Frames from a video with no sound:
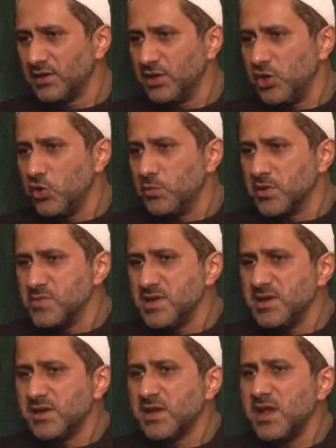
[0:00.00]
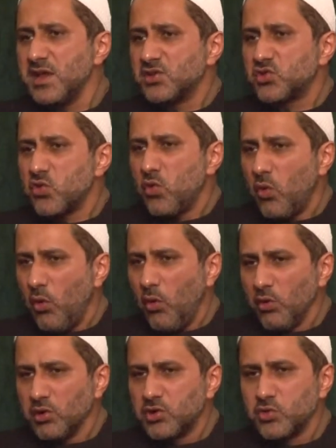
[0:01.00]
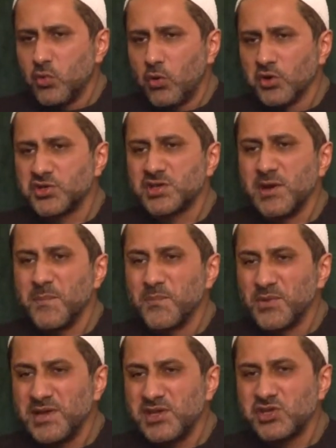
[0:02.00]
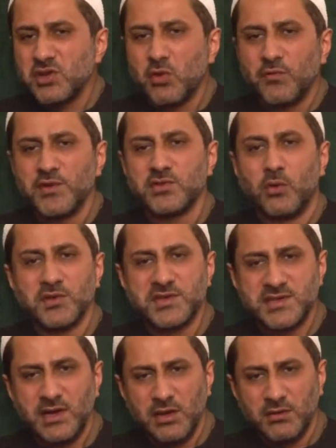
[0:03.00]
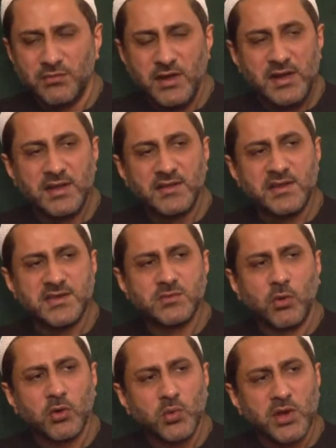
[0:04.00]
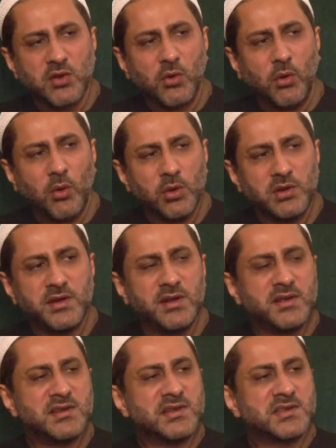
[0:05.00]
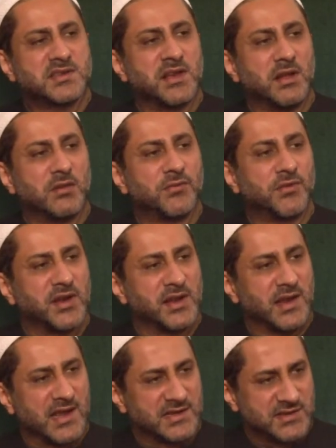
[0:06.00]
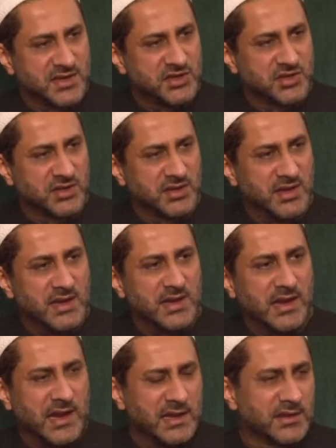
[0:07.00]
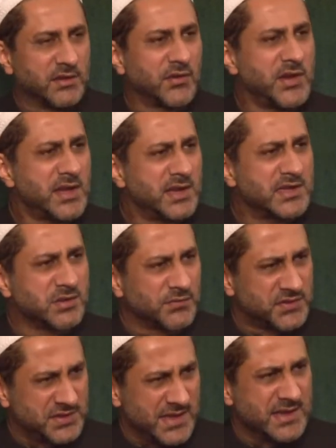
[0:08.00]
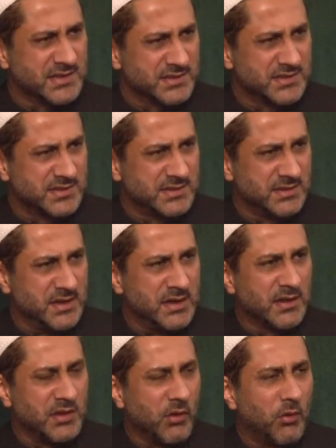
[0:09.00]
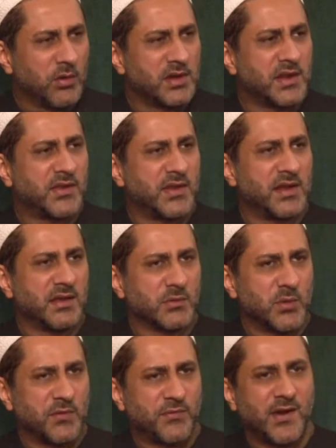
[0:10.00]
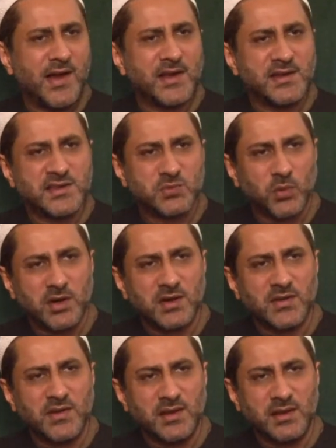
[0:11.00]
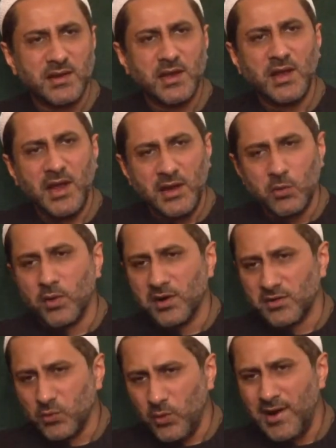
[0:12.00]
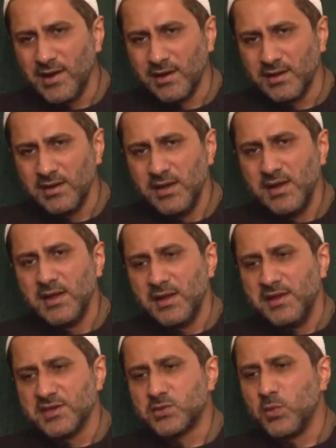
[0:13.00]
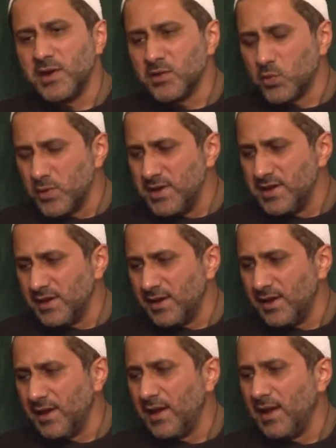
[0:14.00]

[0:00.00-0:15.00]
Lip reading: The human being is called towards completion of his own self. This is what we called self-realization. And in the realest of sense, the only thing that we find is worthy and worthwhile is when we,